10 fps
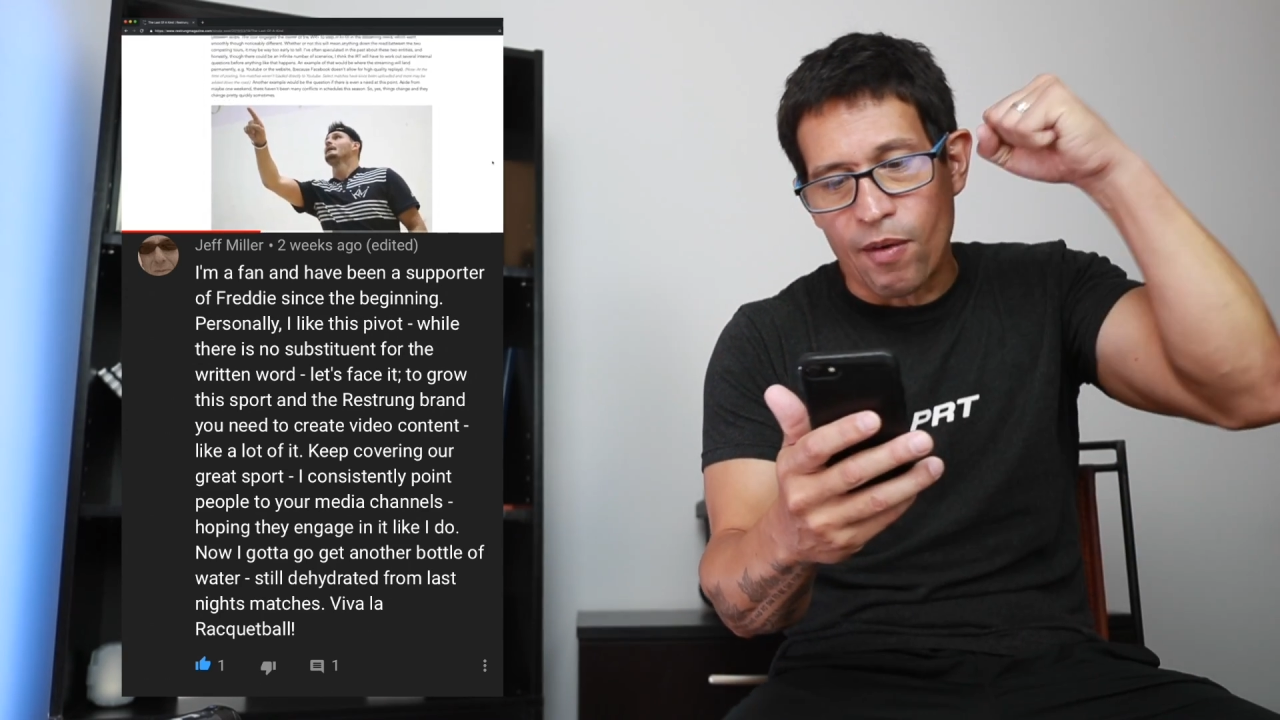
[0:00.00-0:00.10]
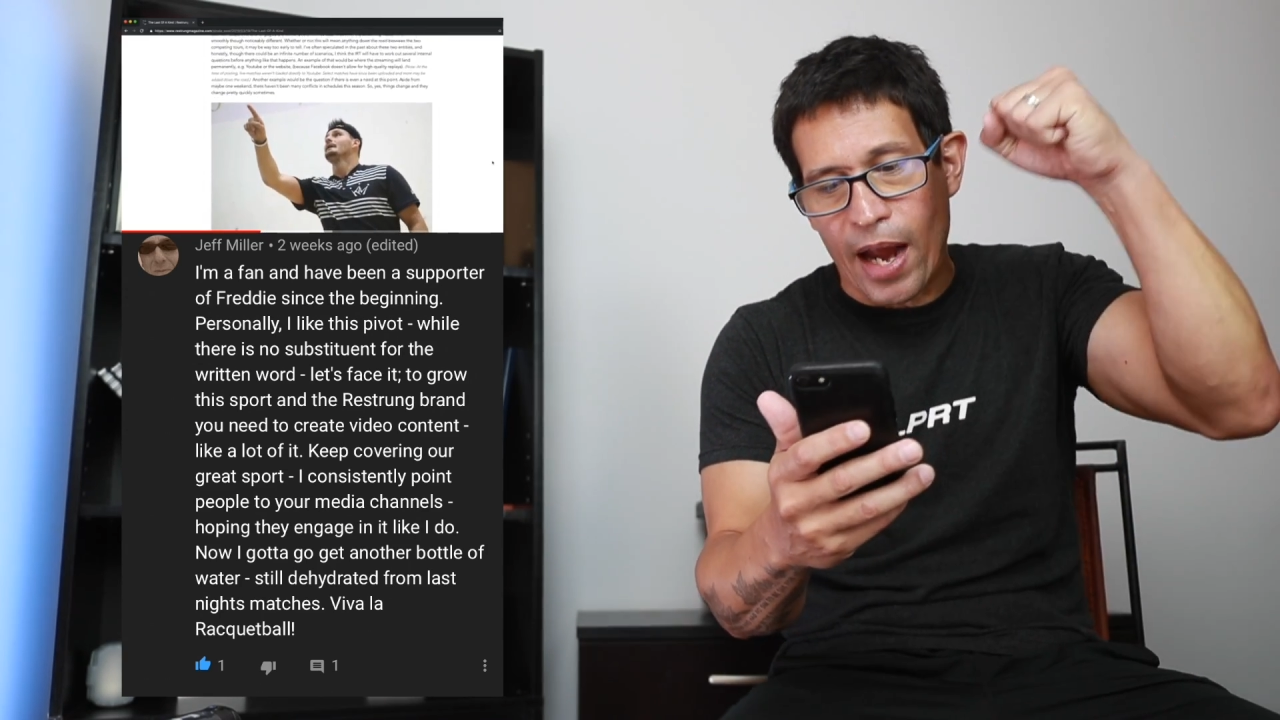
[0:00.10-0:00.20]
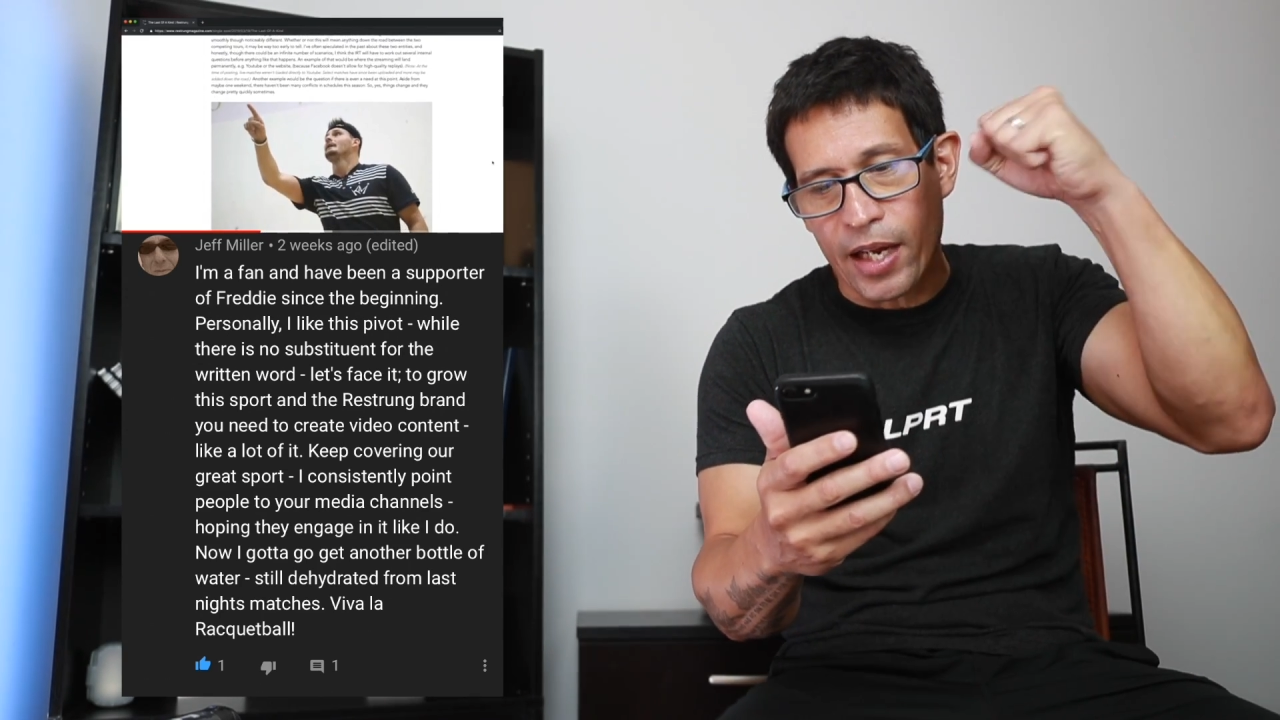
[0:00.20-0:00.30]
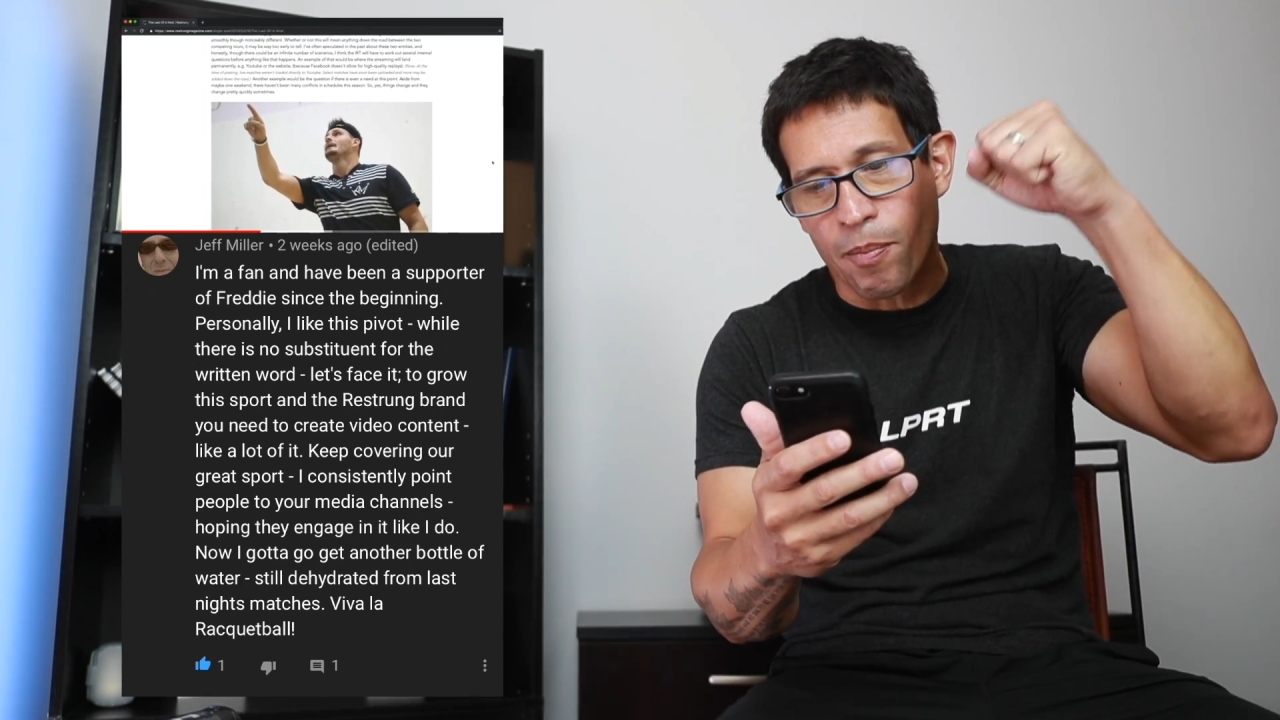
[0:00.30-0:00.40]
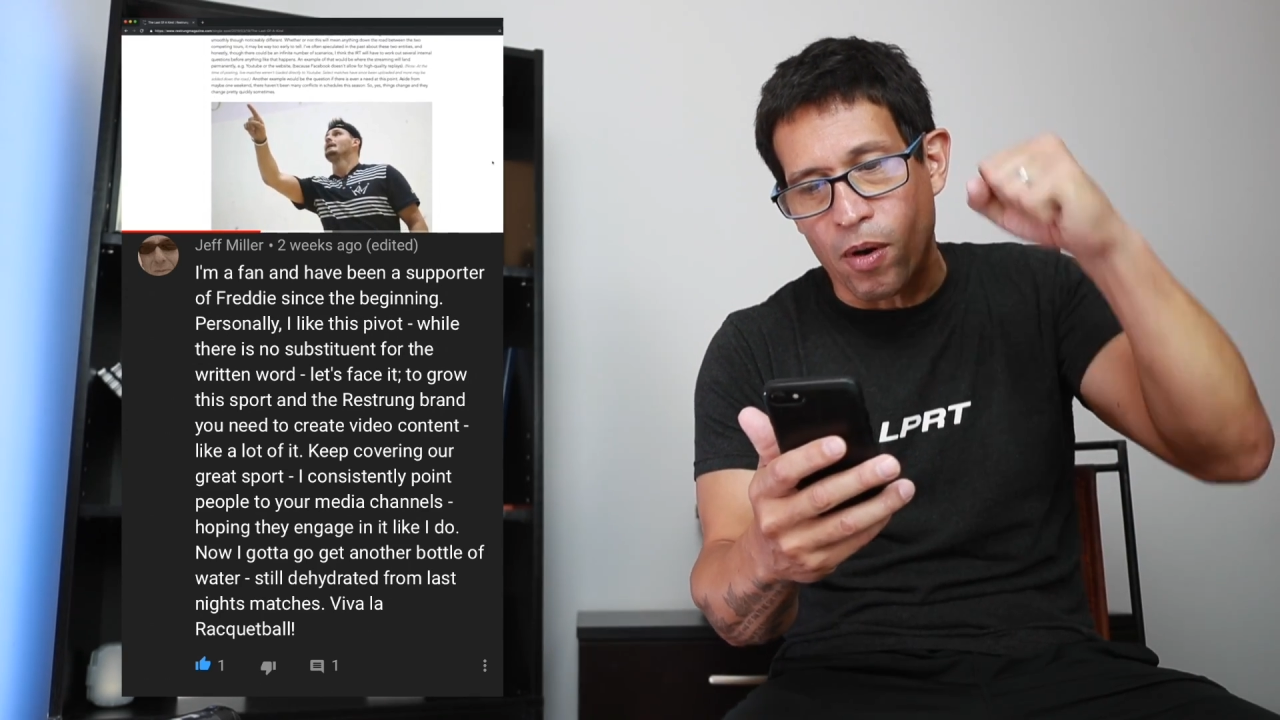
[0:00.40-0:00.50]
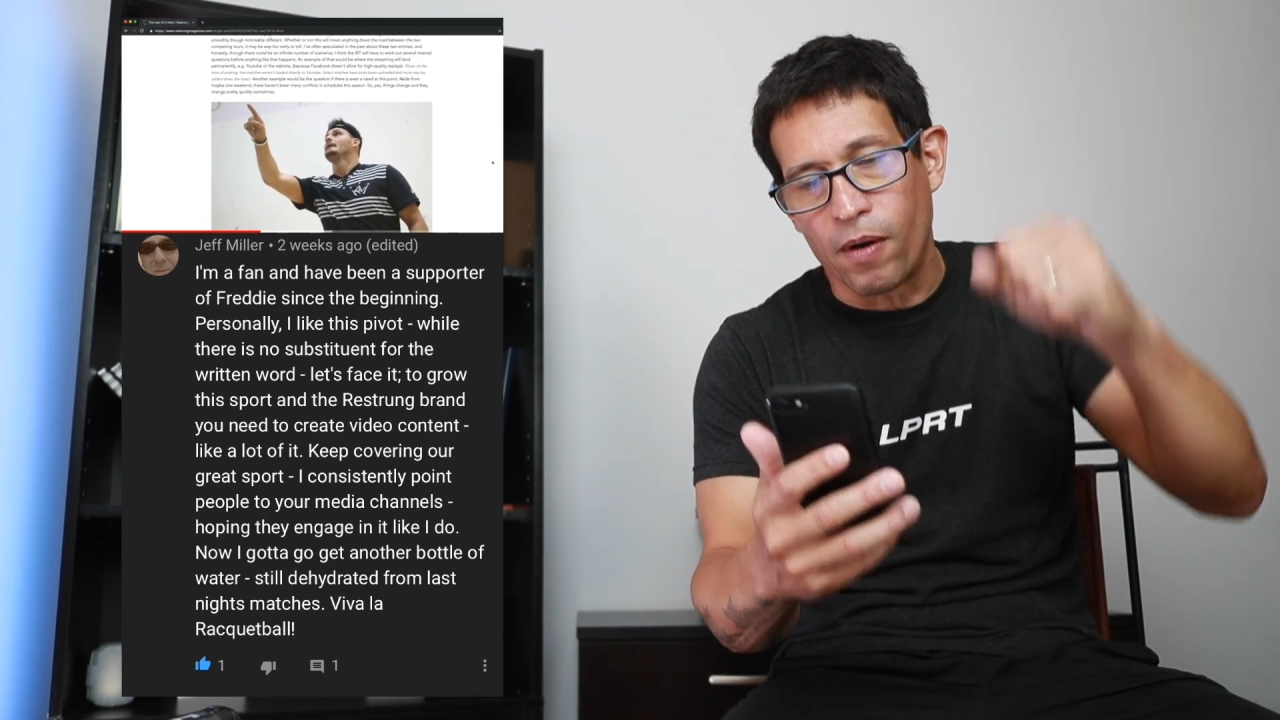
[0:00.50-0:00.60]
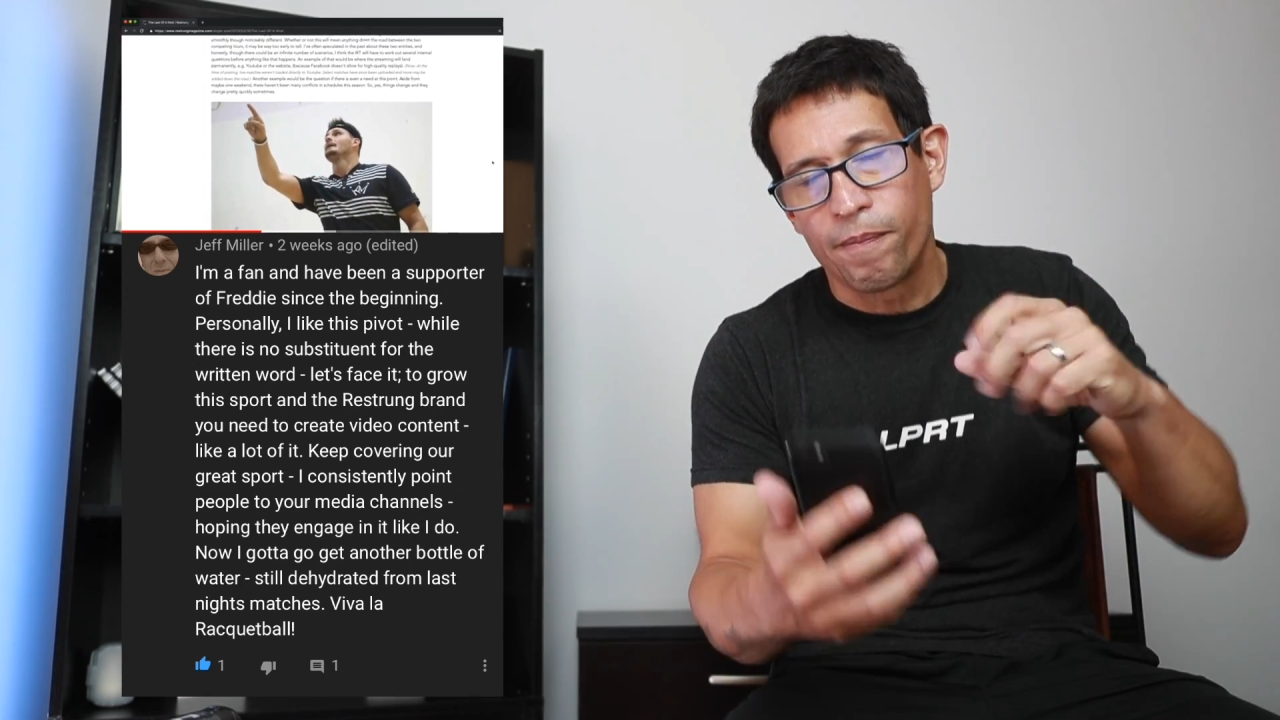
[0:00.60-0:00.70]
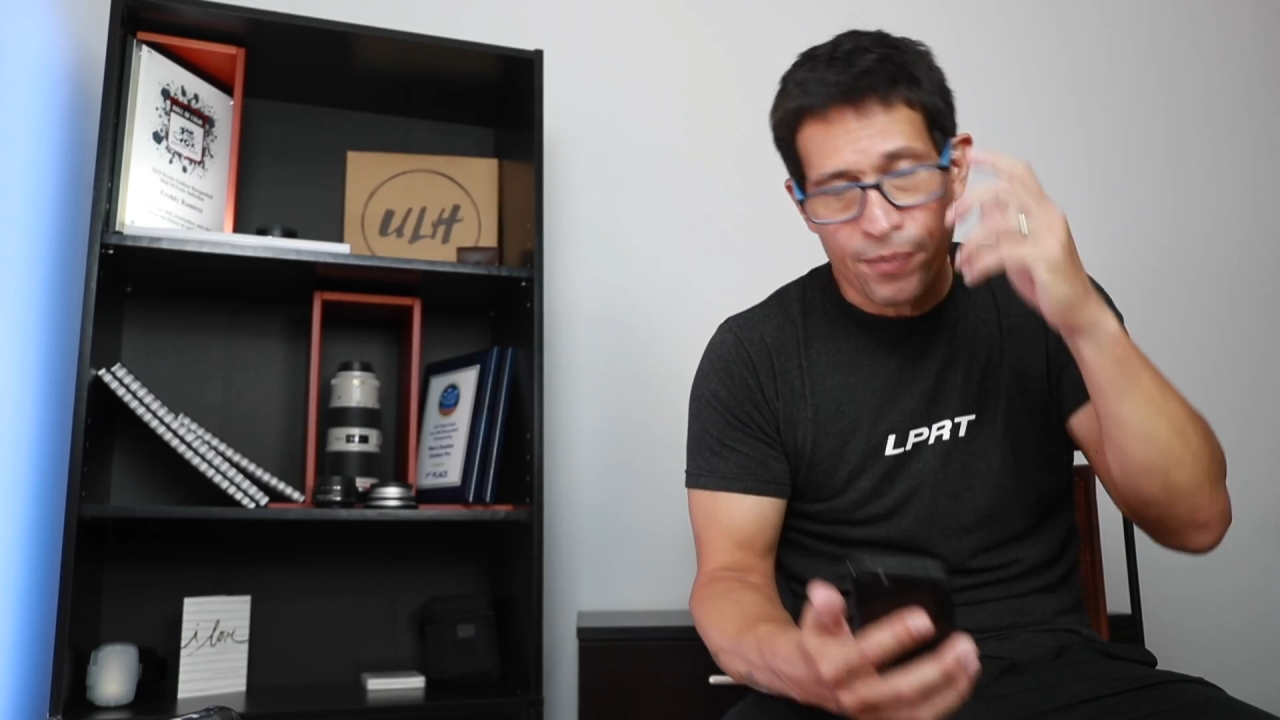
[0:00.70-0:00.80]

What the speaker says: Racquetball.